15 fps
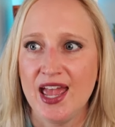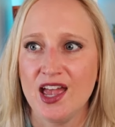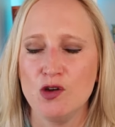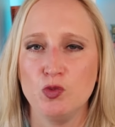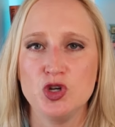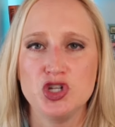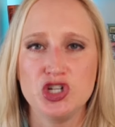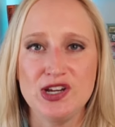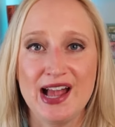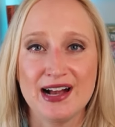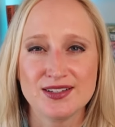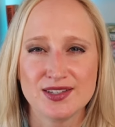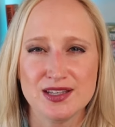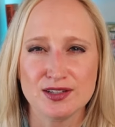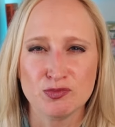And when she
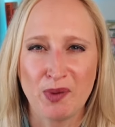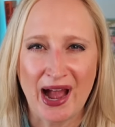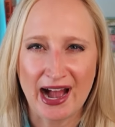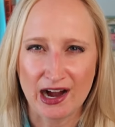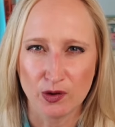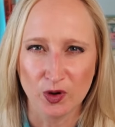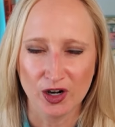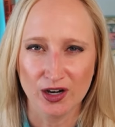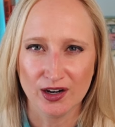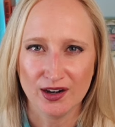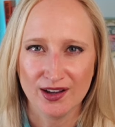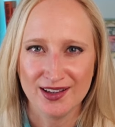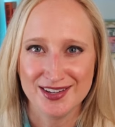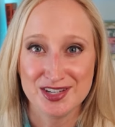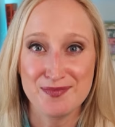has this power
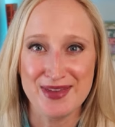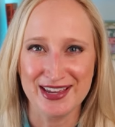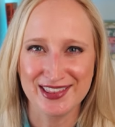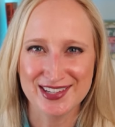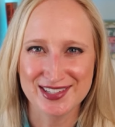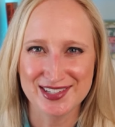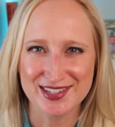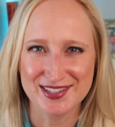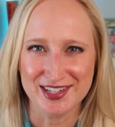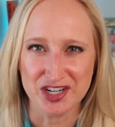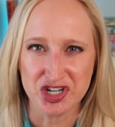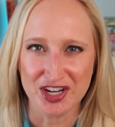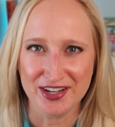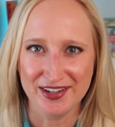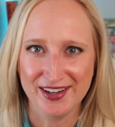to make this
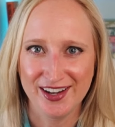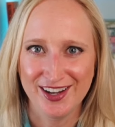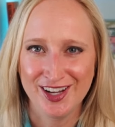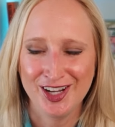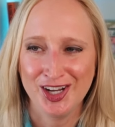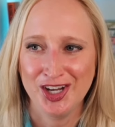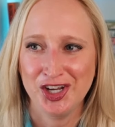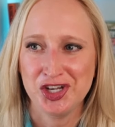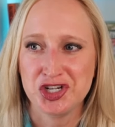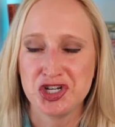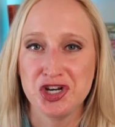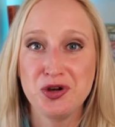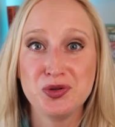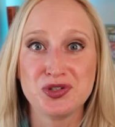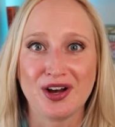decision,
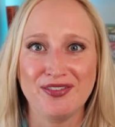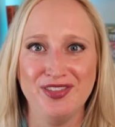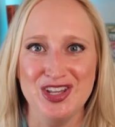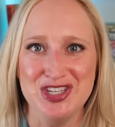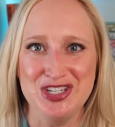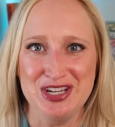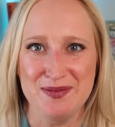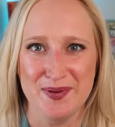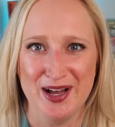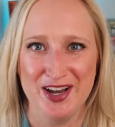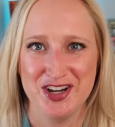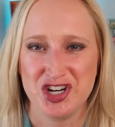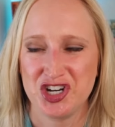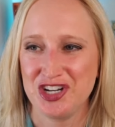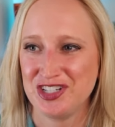she goes off the deep
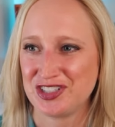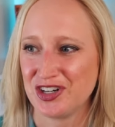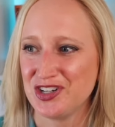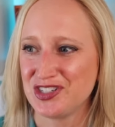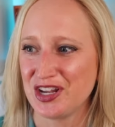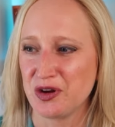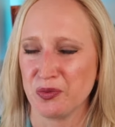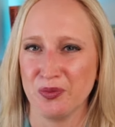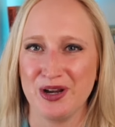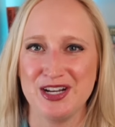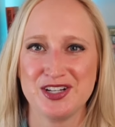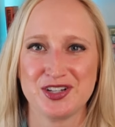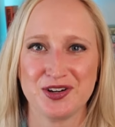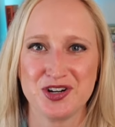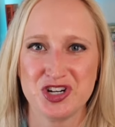end. She starts, like,
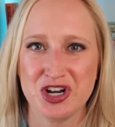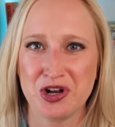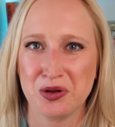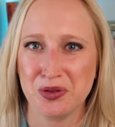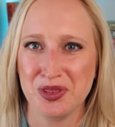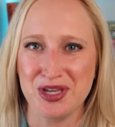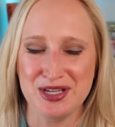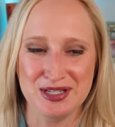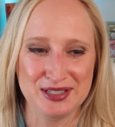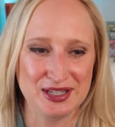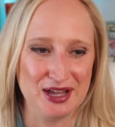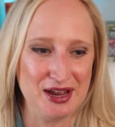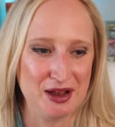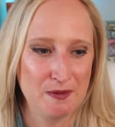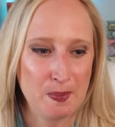researching all these,
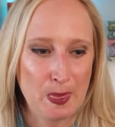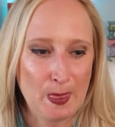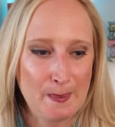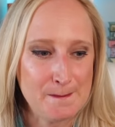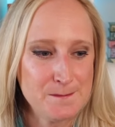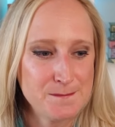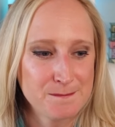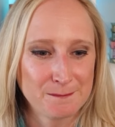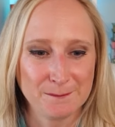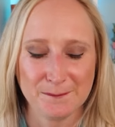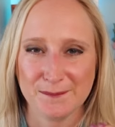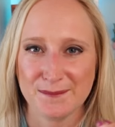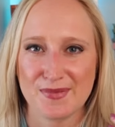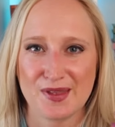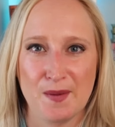like,
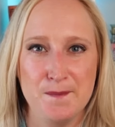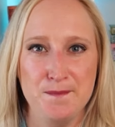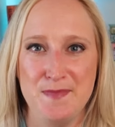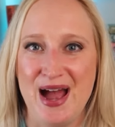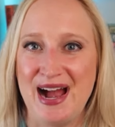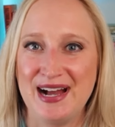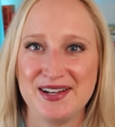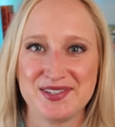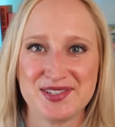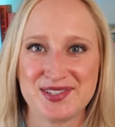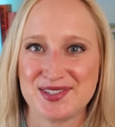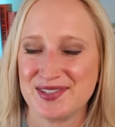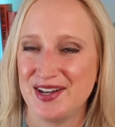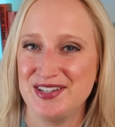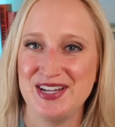
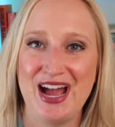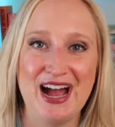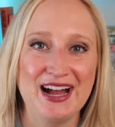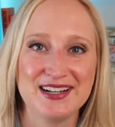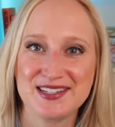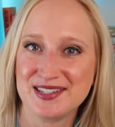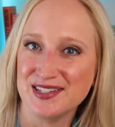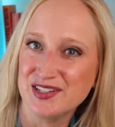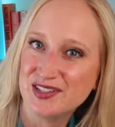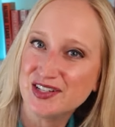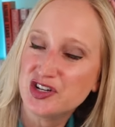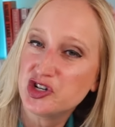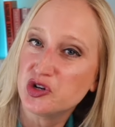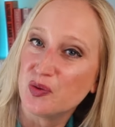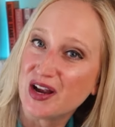mass attacks and
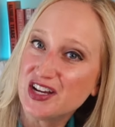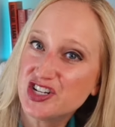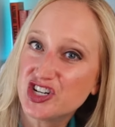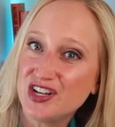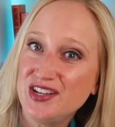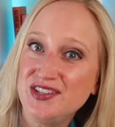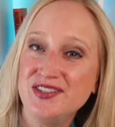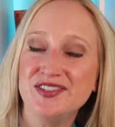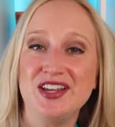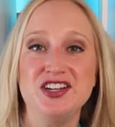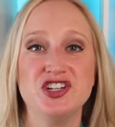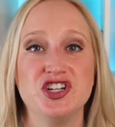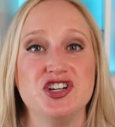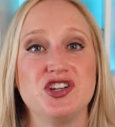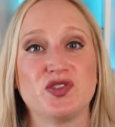situations,
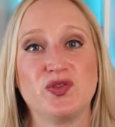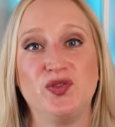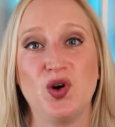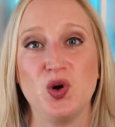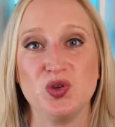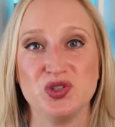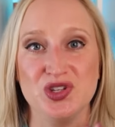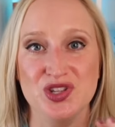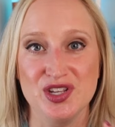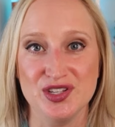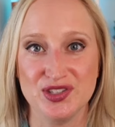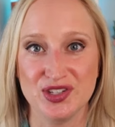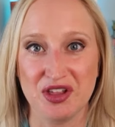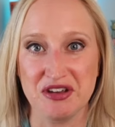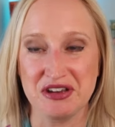and she just falls in
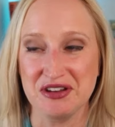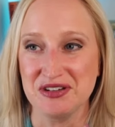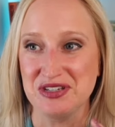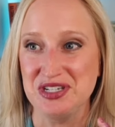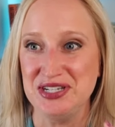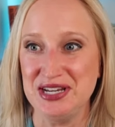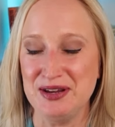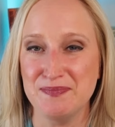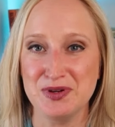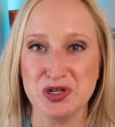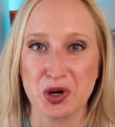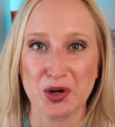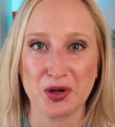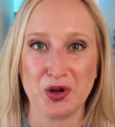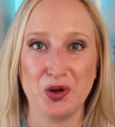this, like, deep,
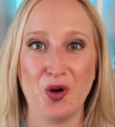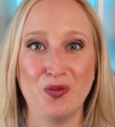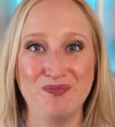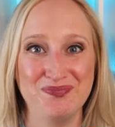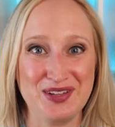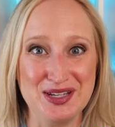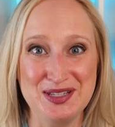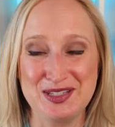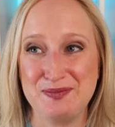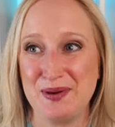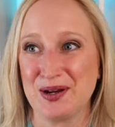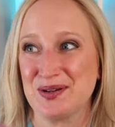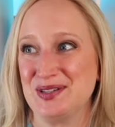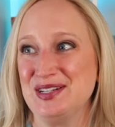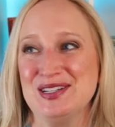dark
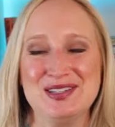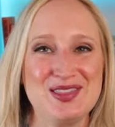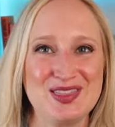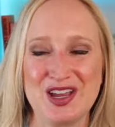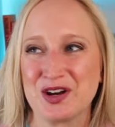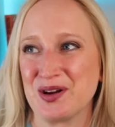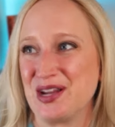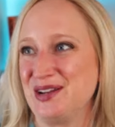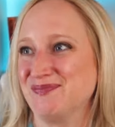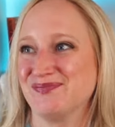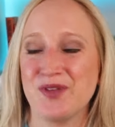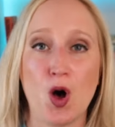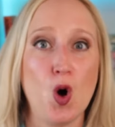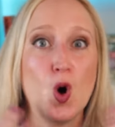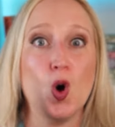conspiracy theory
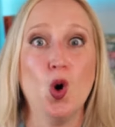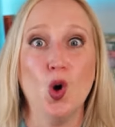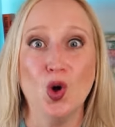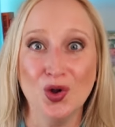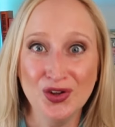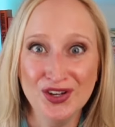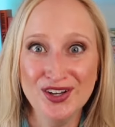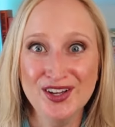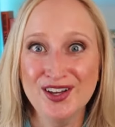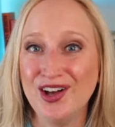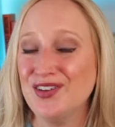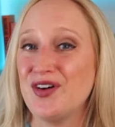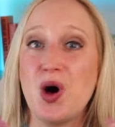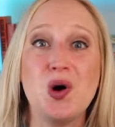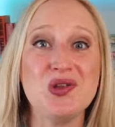hole
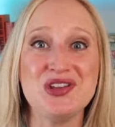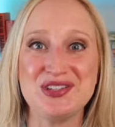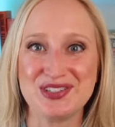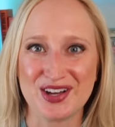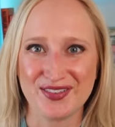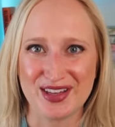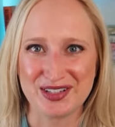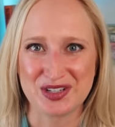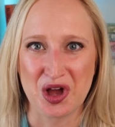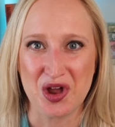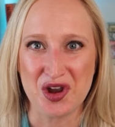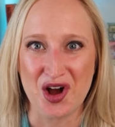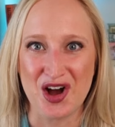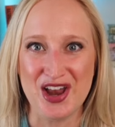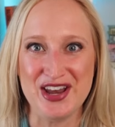of all the stuff that's
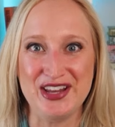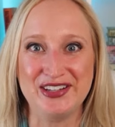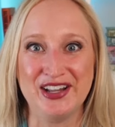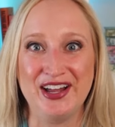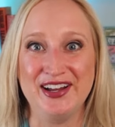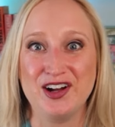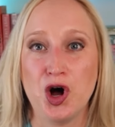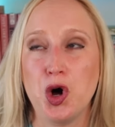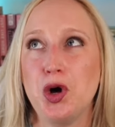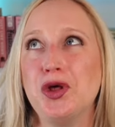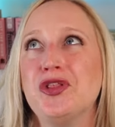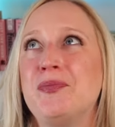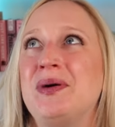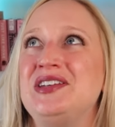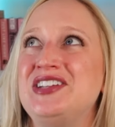gone on and, like, all
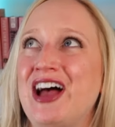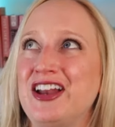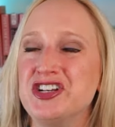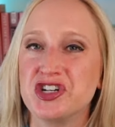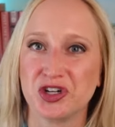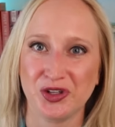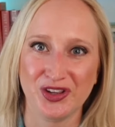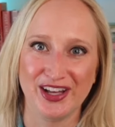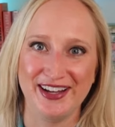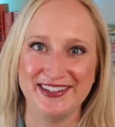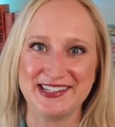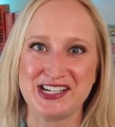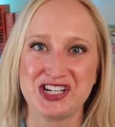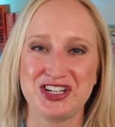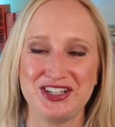the potential
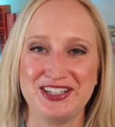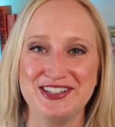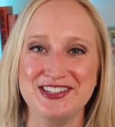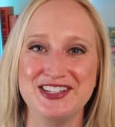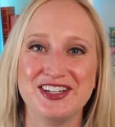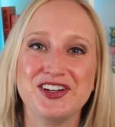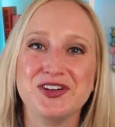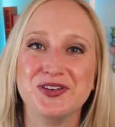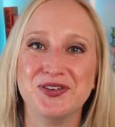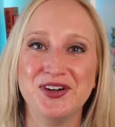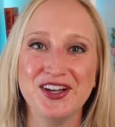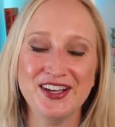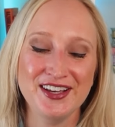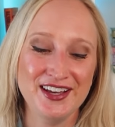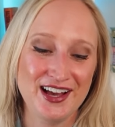that she can do
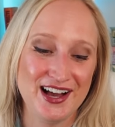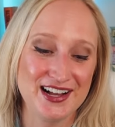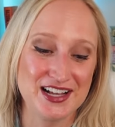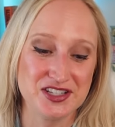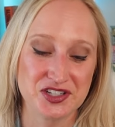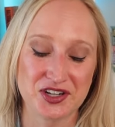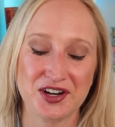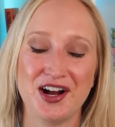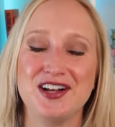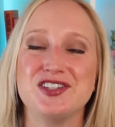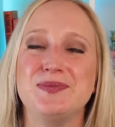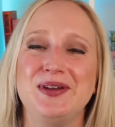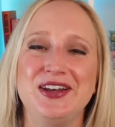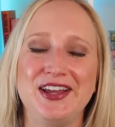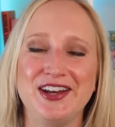against her
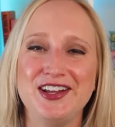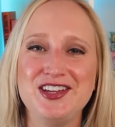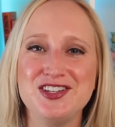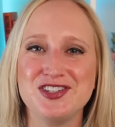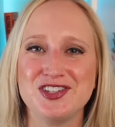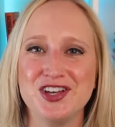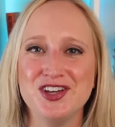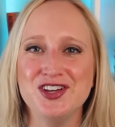husband. It is